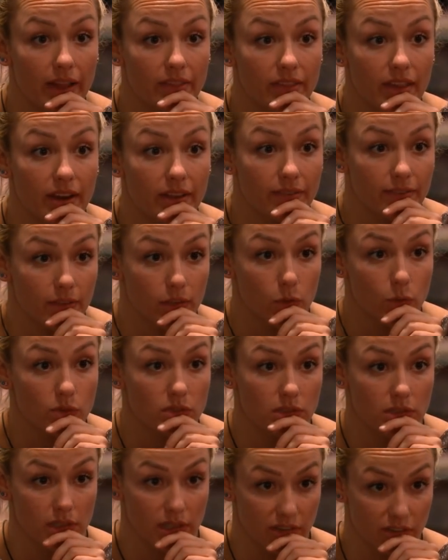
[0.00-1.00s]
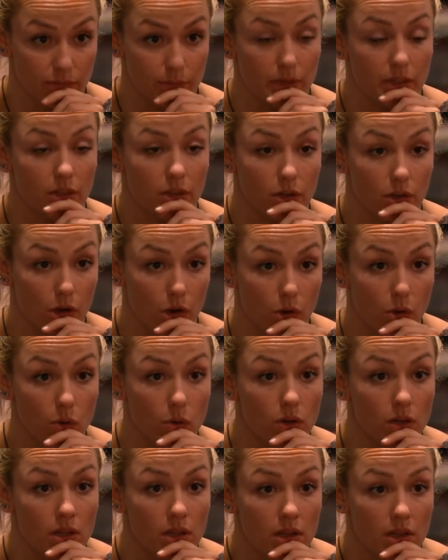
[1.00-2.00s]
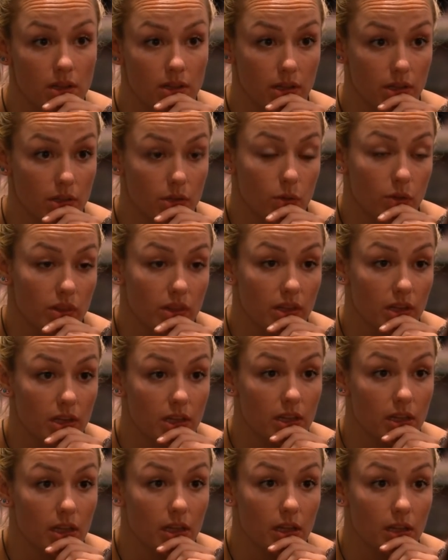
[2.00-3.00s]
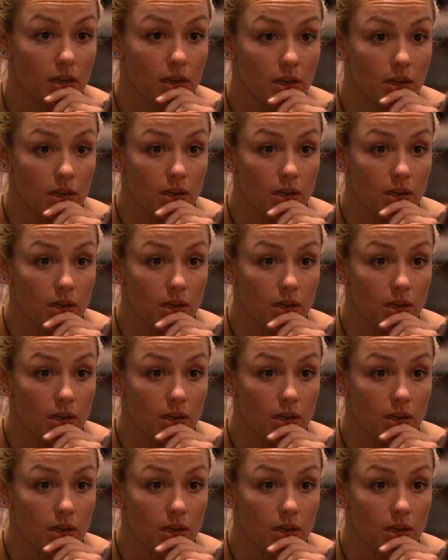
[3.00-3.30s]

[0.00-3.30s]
And then if you give me the go, that you think that